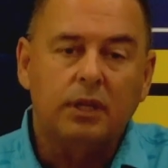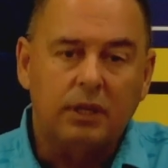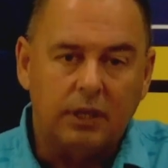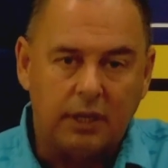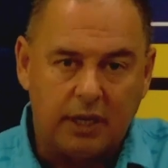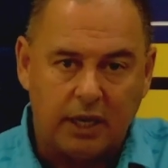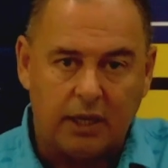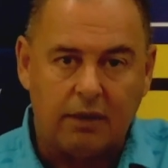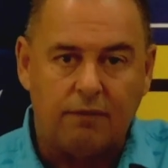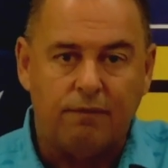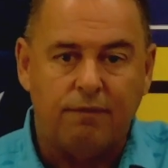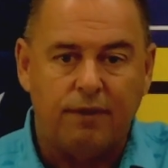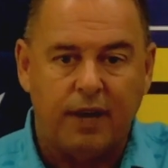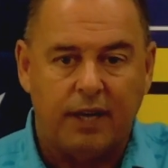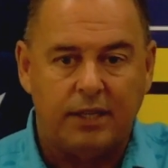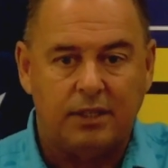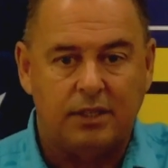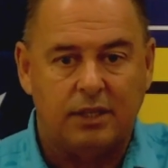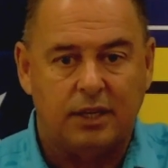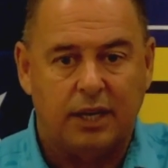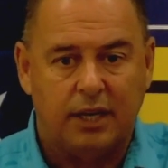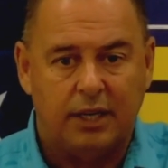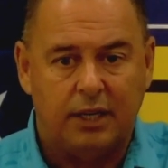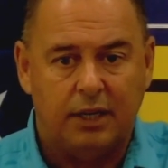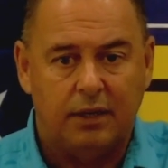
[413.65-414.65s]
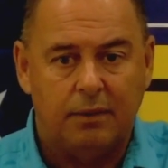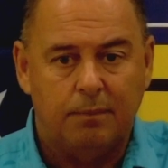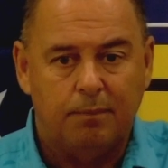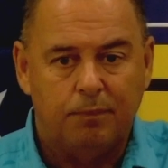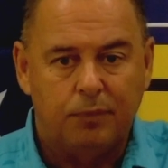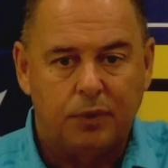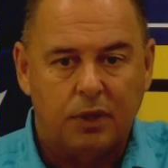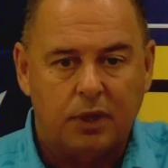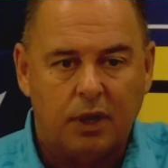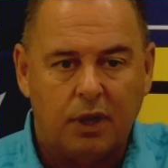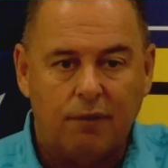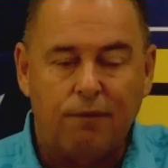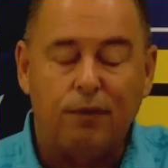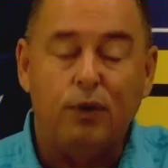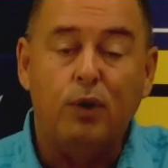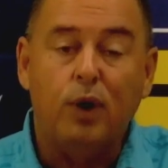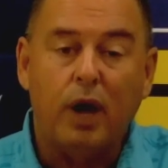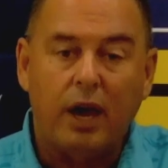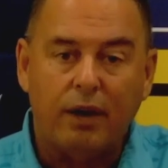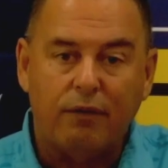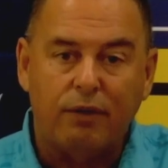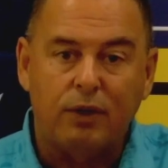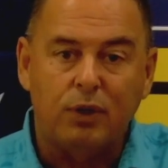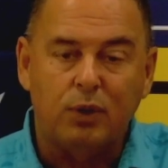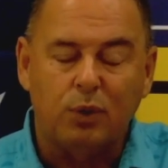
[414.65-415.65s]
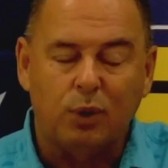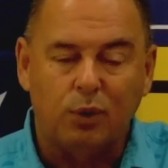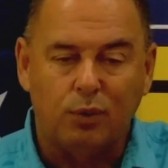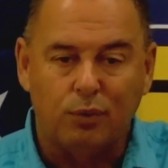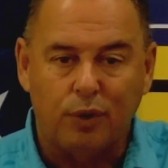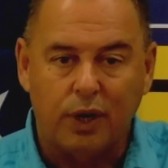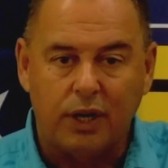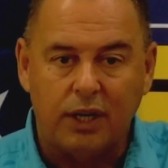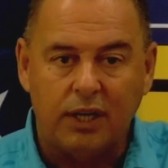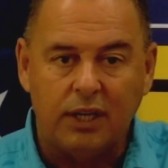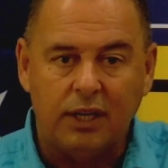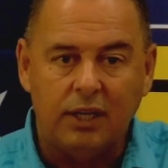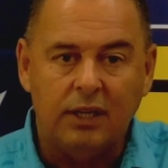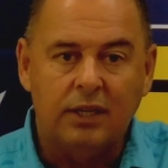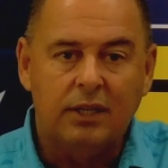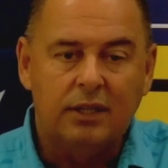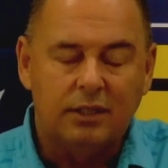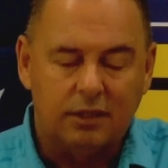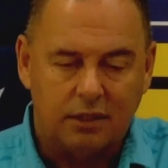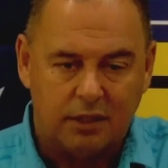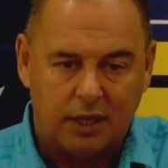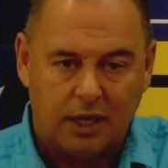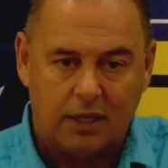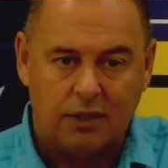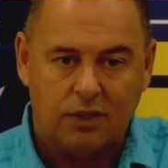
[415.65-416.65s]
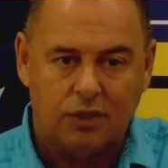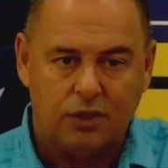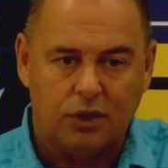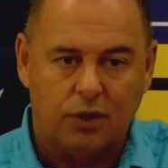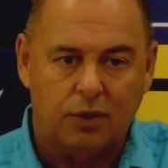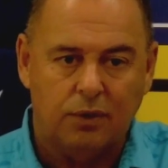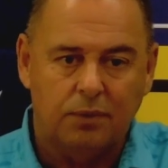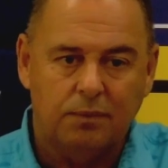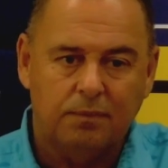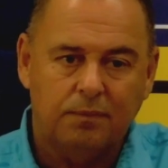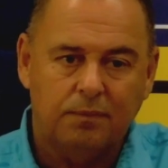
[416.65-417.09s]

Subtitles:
get vaccinated if you haven't already done so.